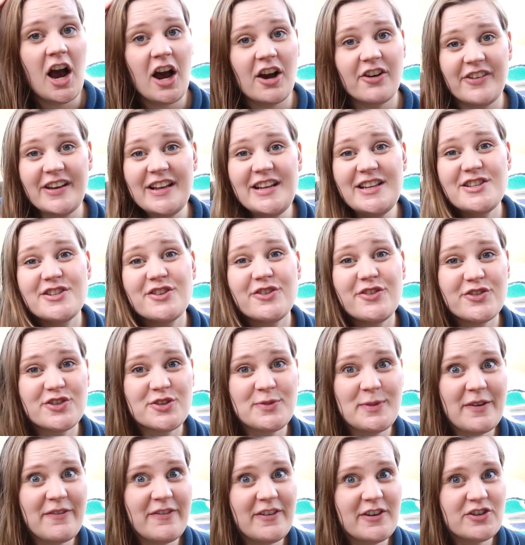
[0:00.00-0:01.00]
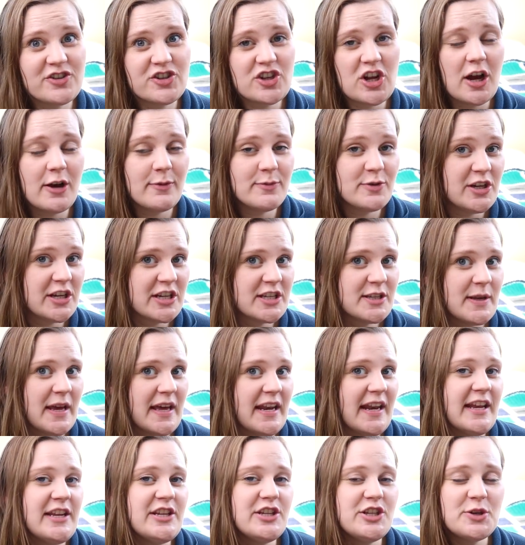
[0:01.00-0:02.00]
Alrighty, so those are my finished objects,
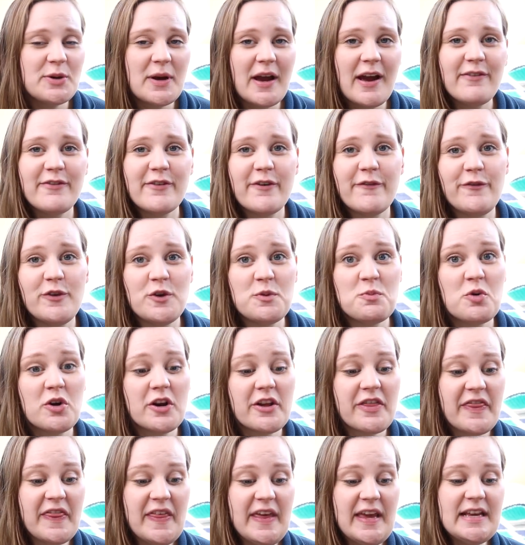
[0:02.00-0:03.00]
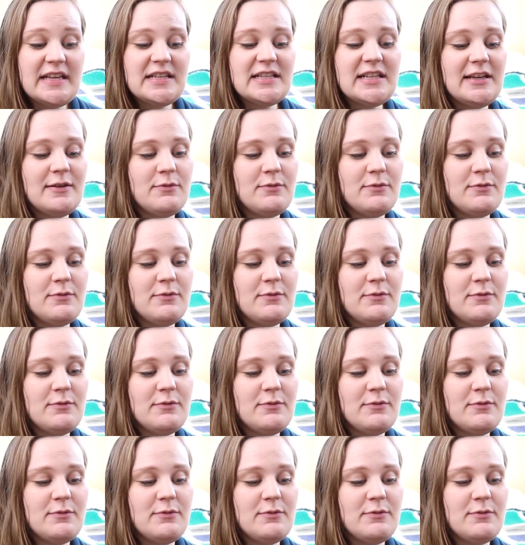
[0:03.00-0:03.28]
and I do have a few more things